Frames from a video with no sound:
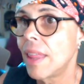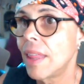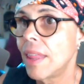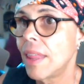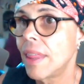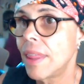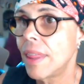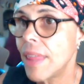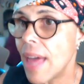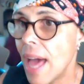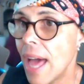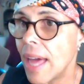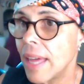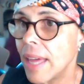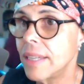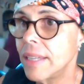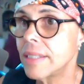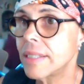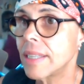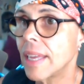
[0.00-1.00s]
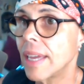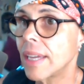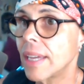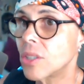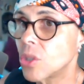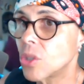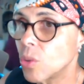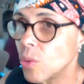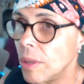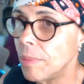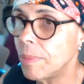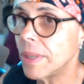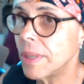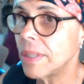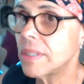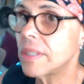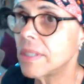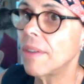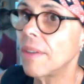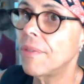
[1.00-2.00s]
that is like sweeping
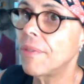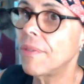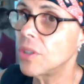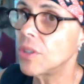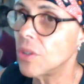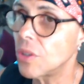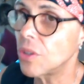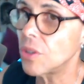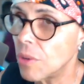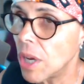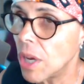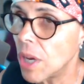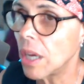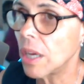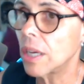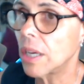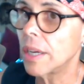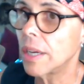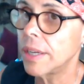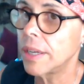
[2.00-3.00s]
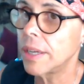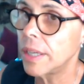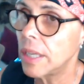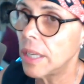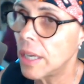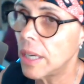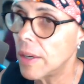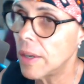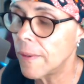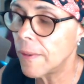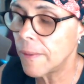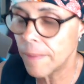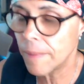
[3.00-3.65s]
stuff under the rug, you know.